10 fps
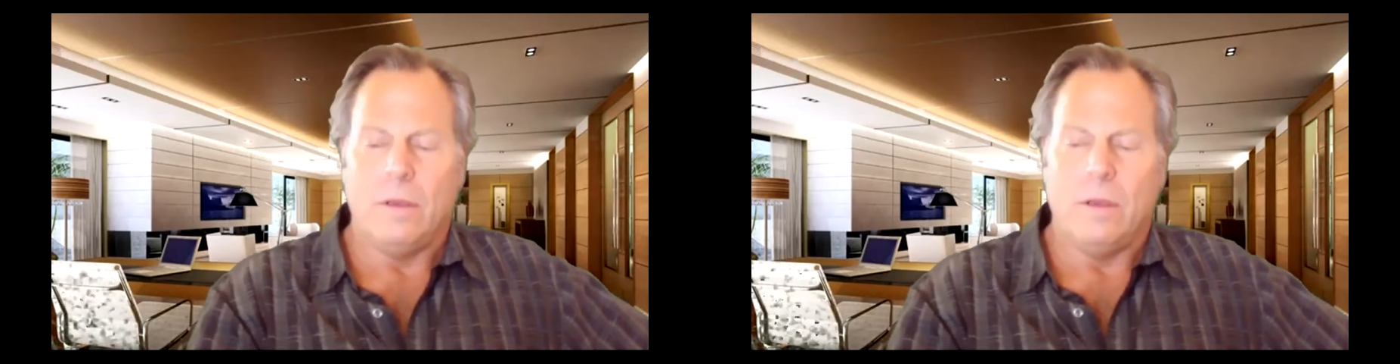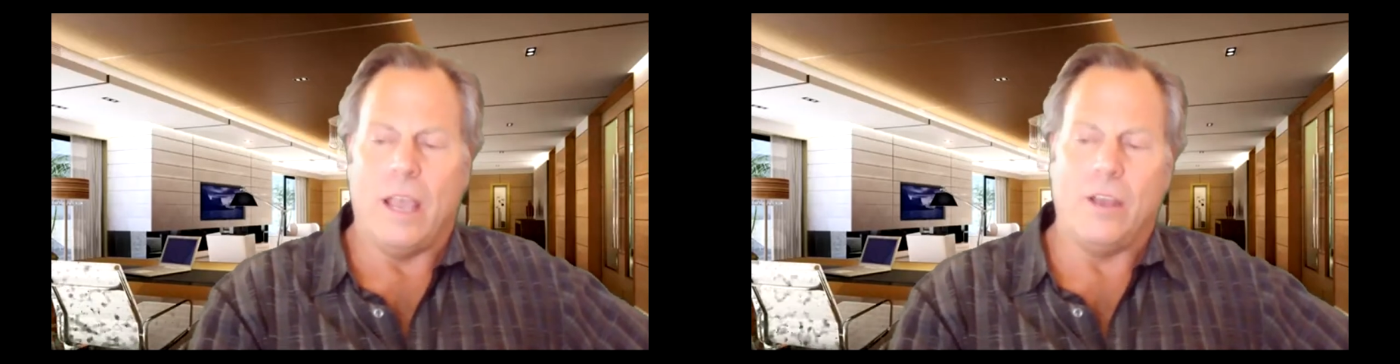
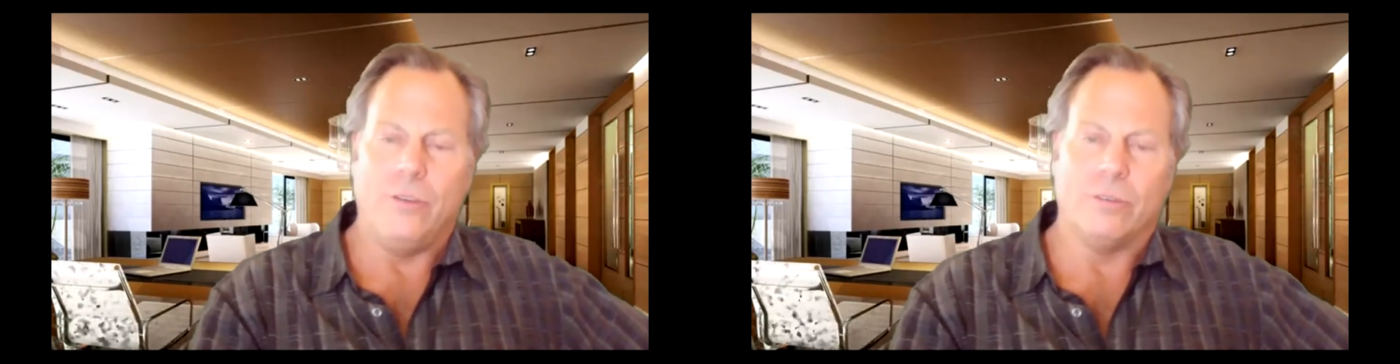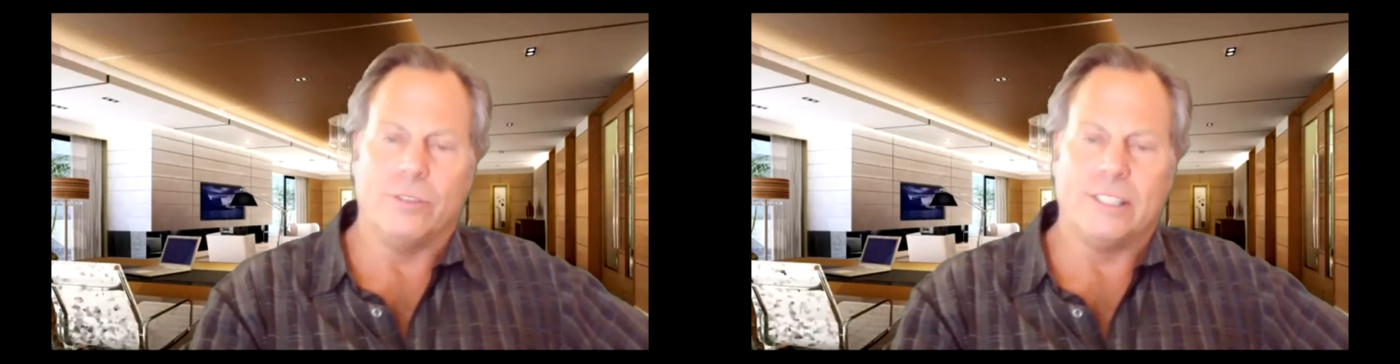And
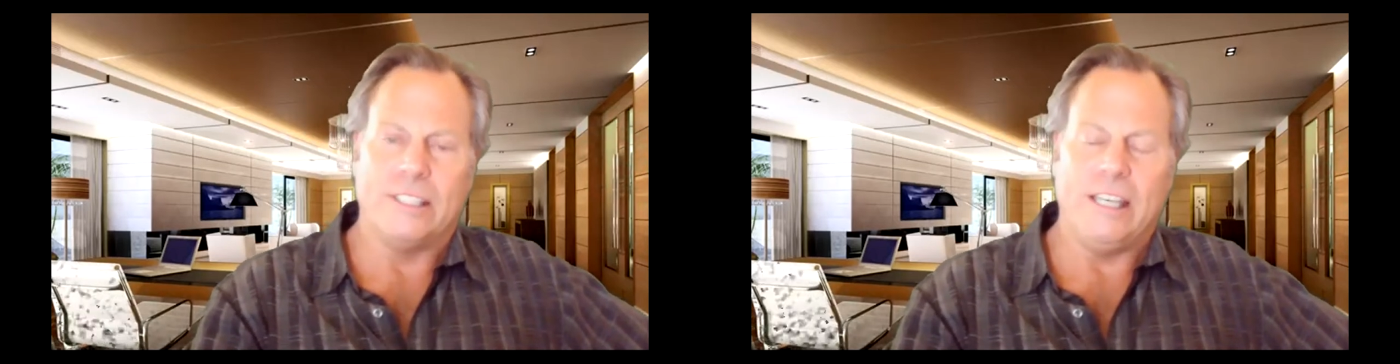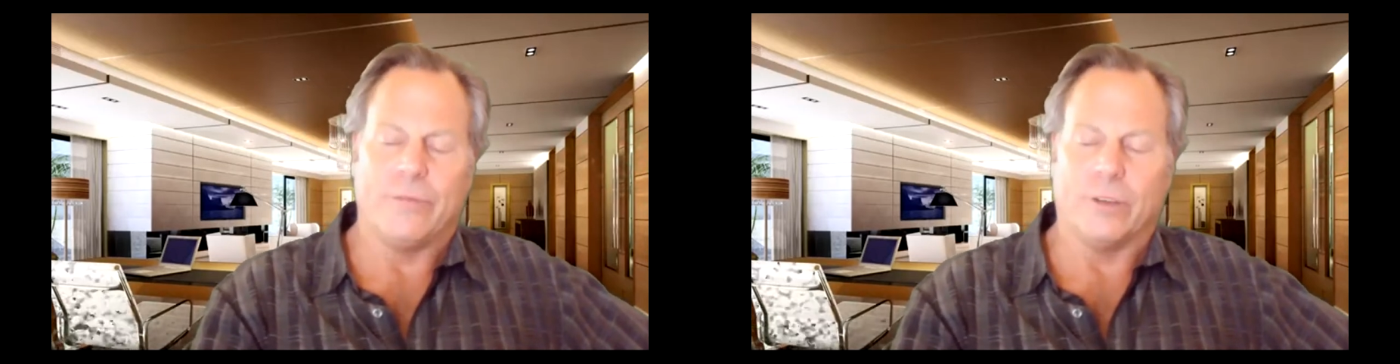you'll
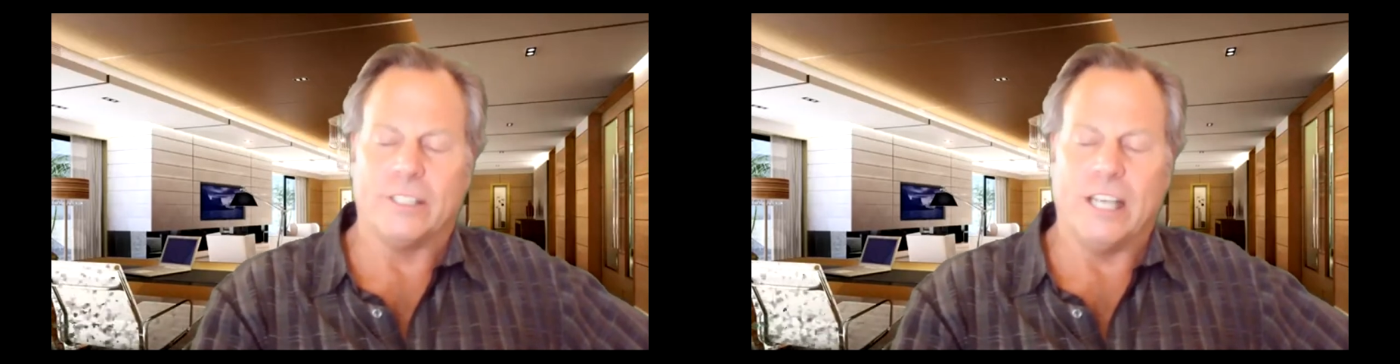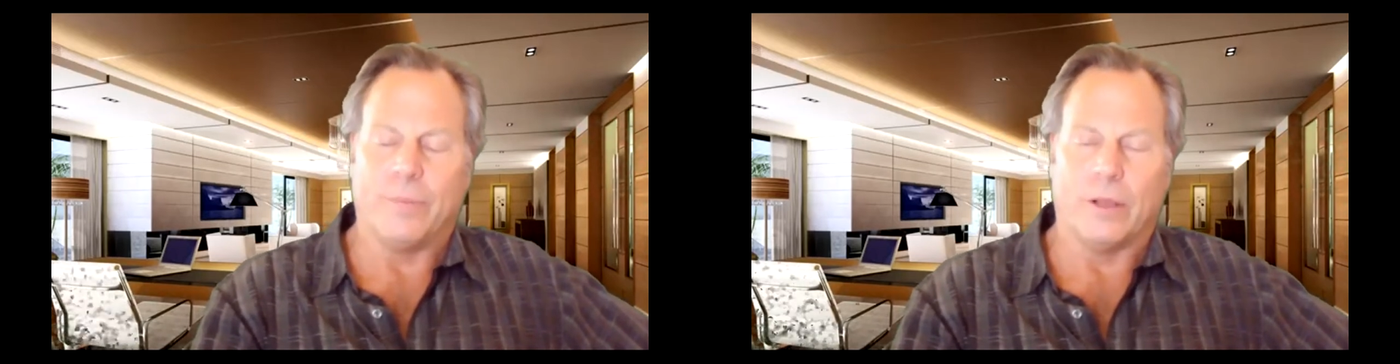see, for
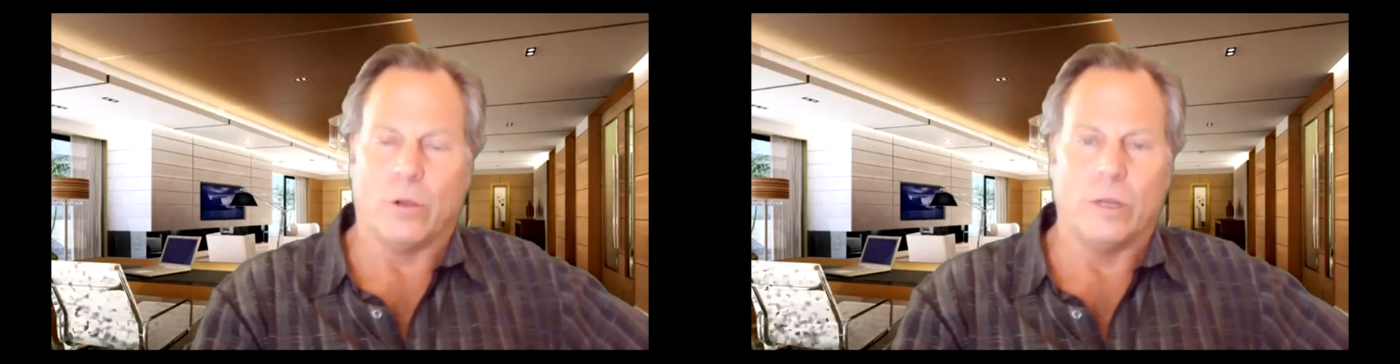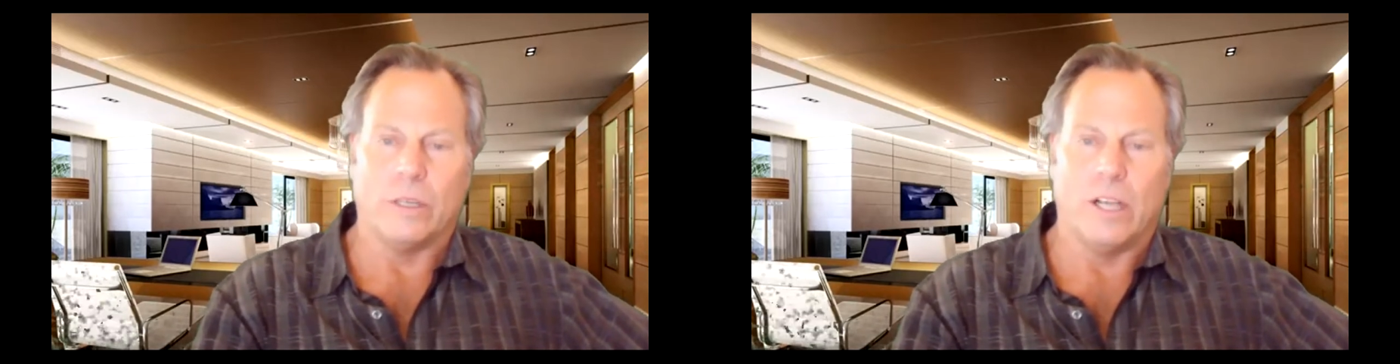example, like
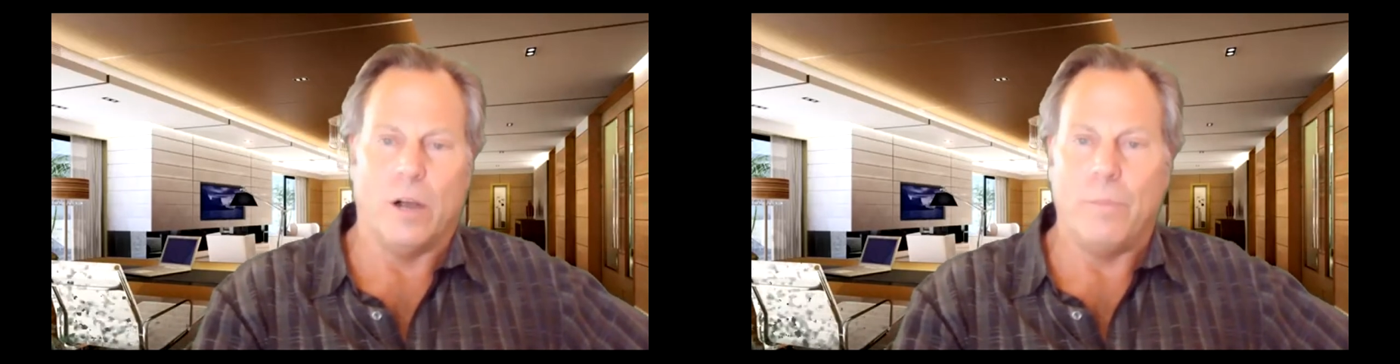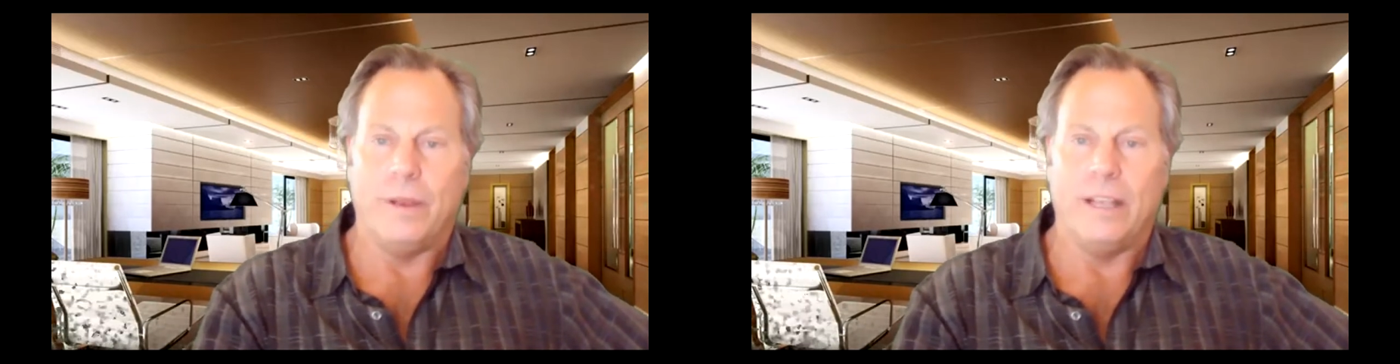what
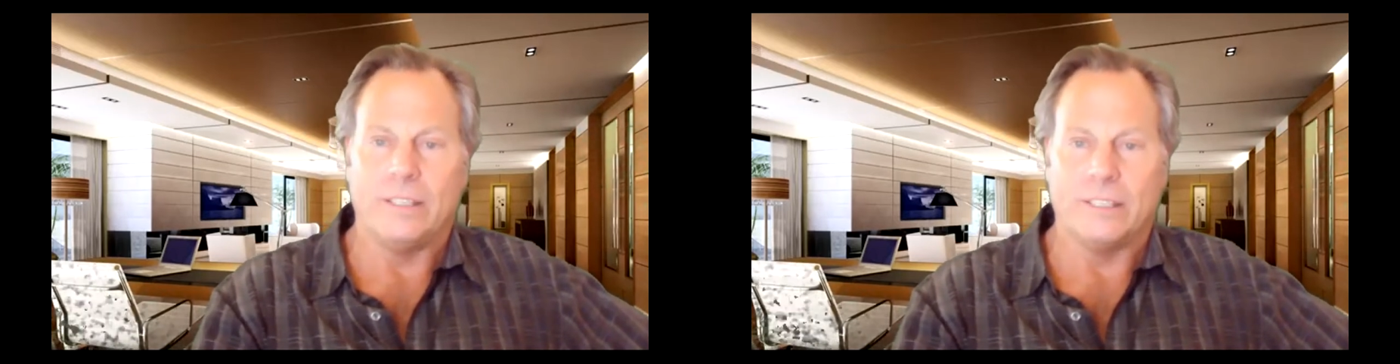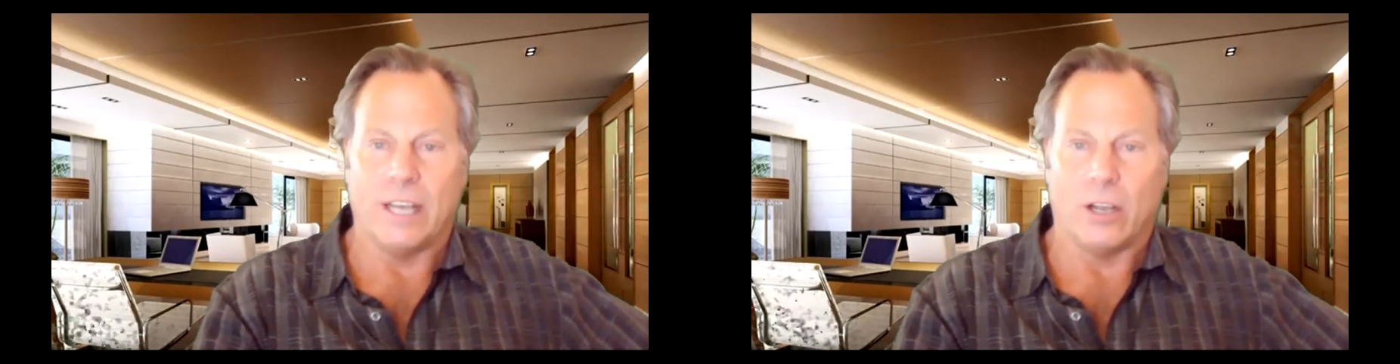company
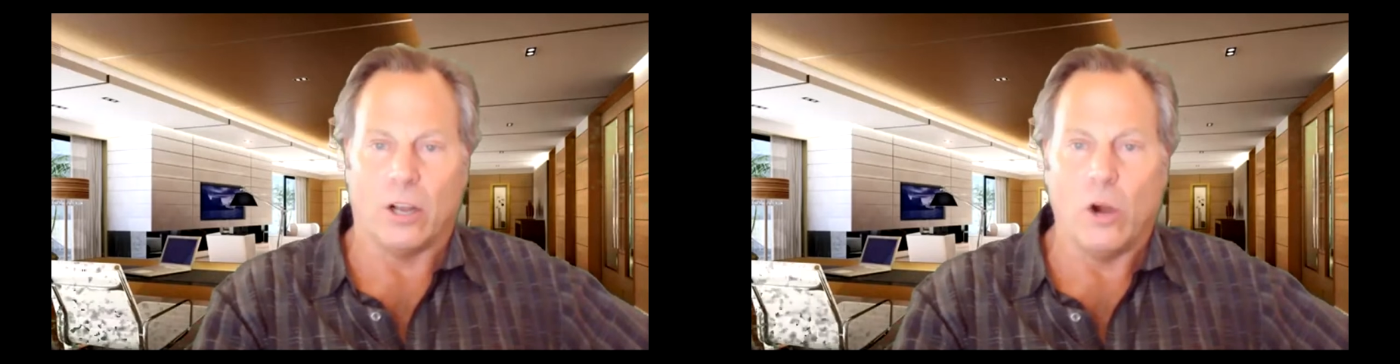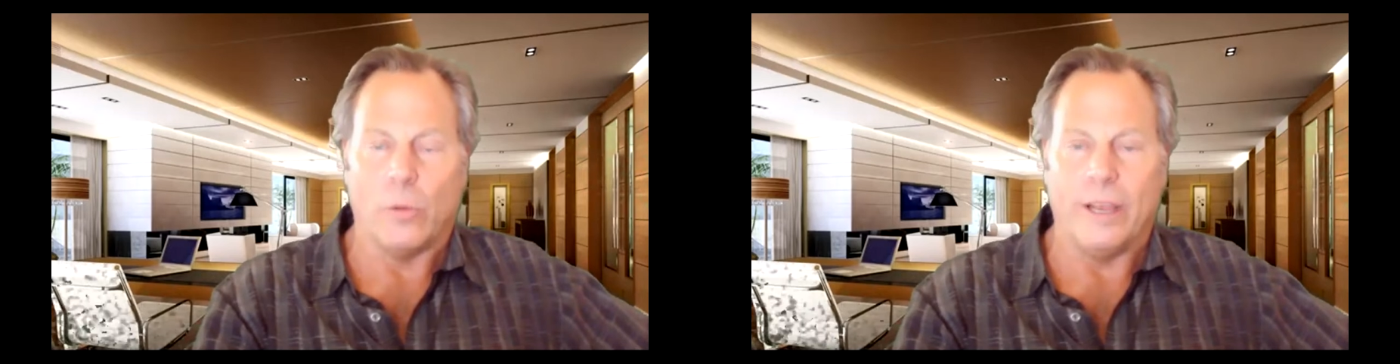style
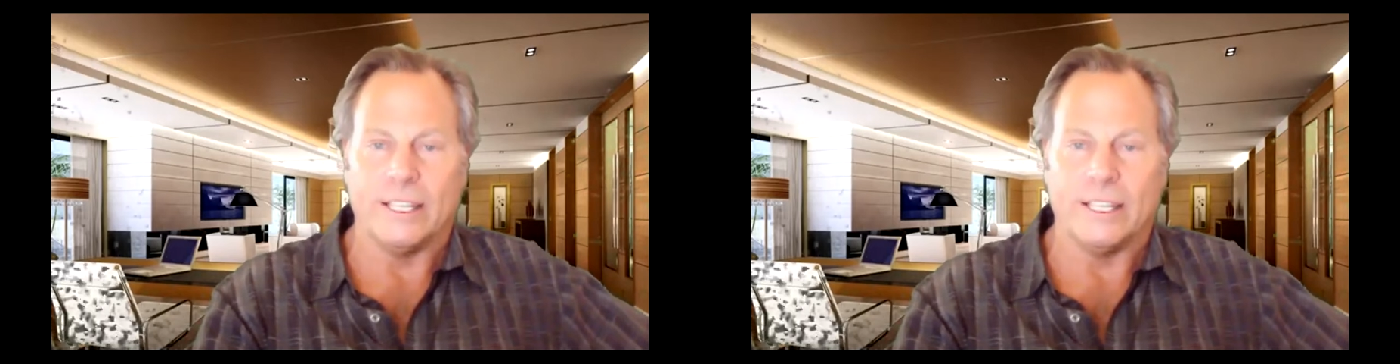are we?